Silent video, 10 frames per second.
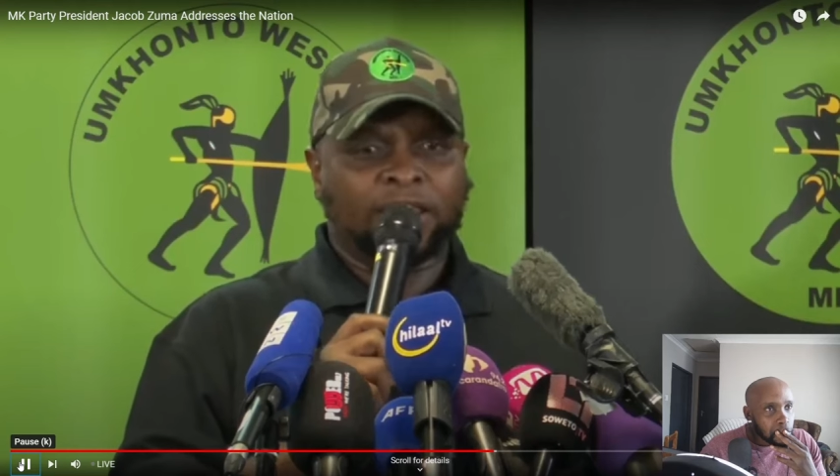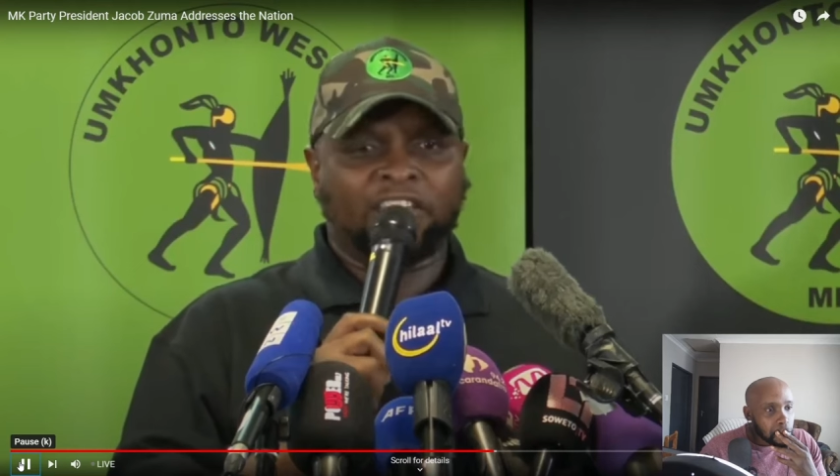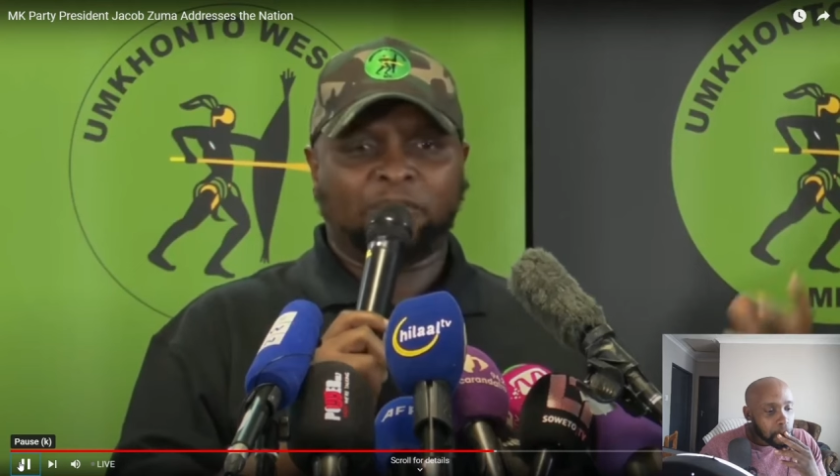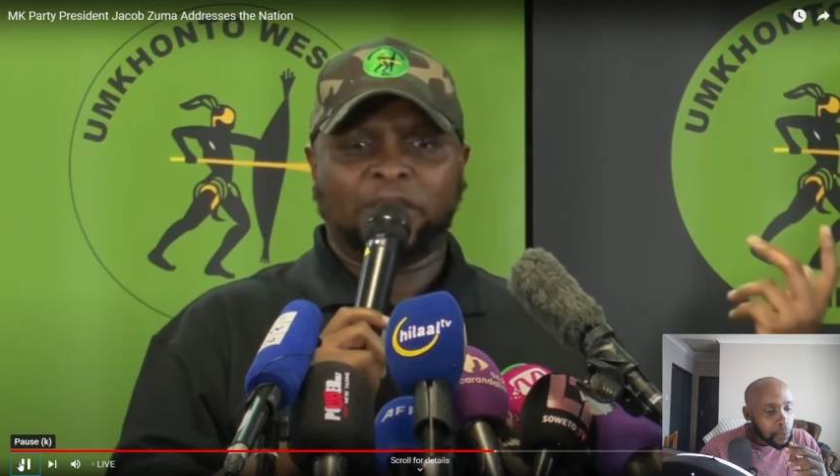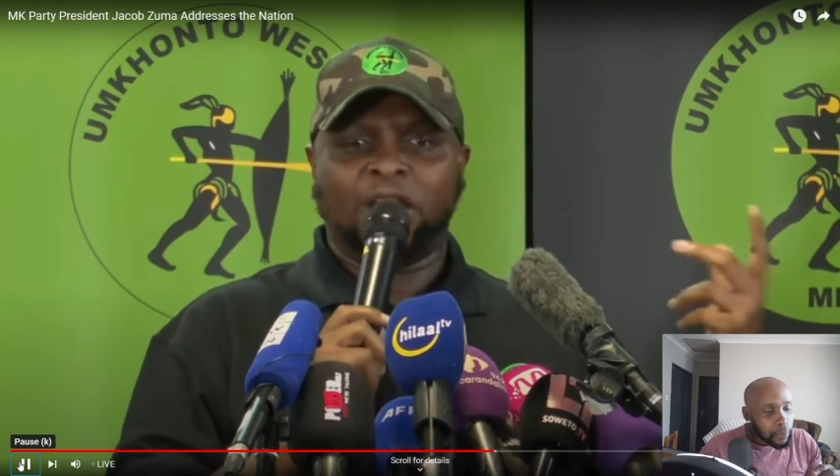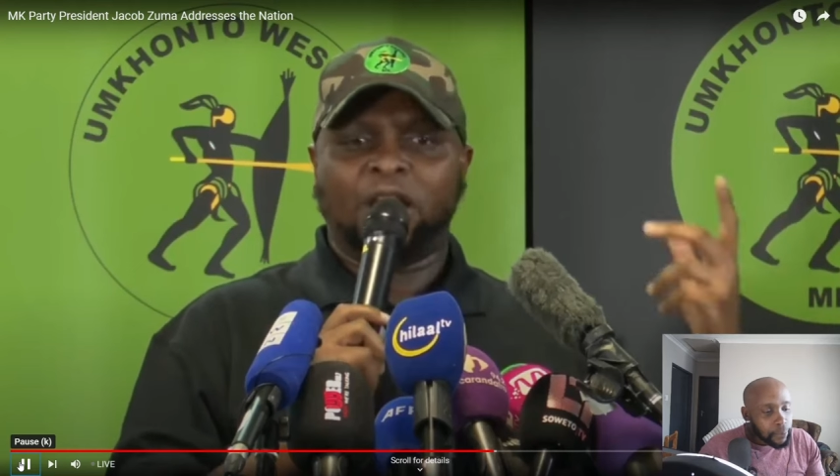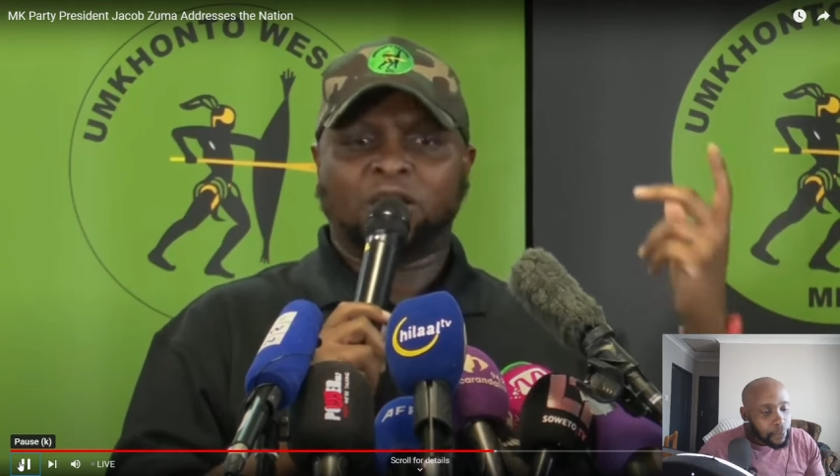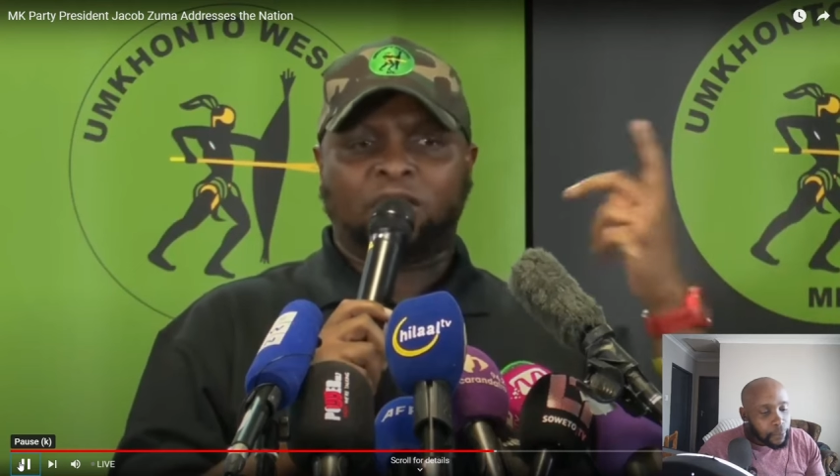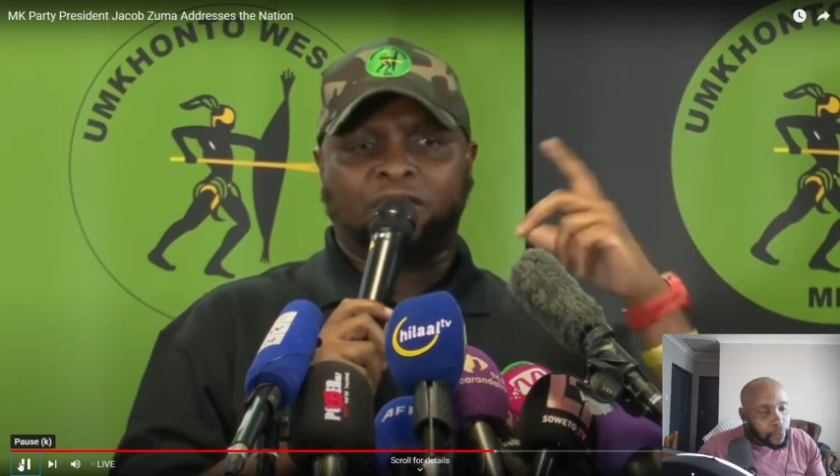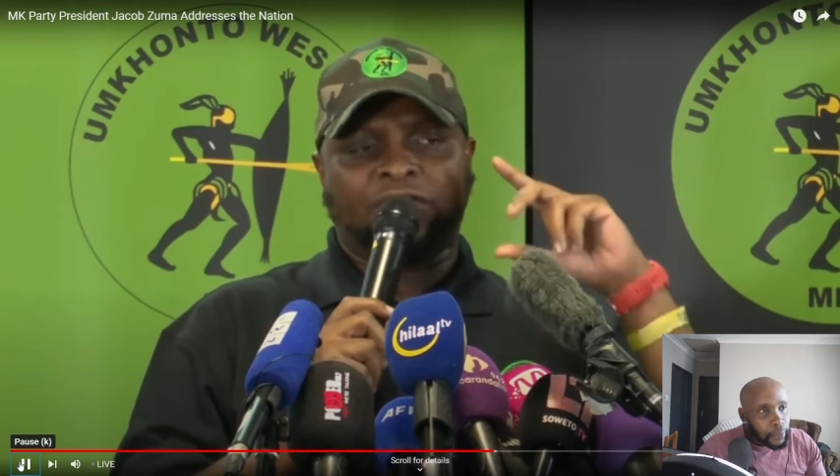there have been a
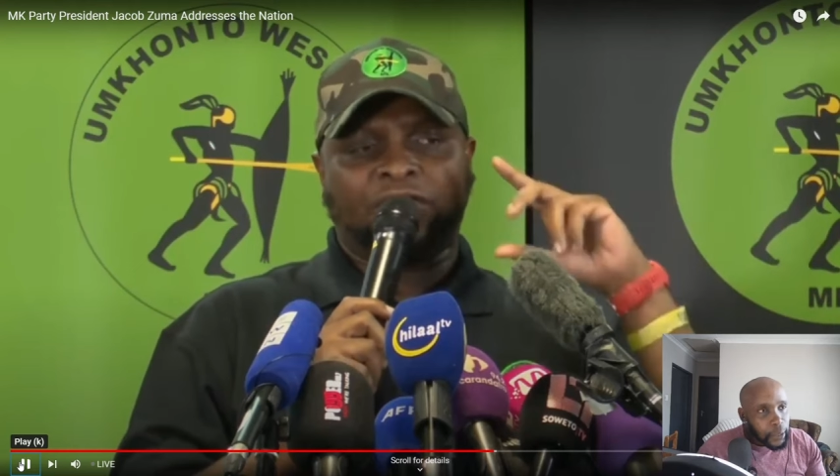lot of...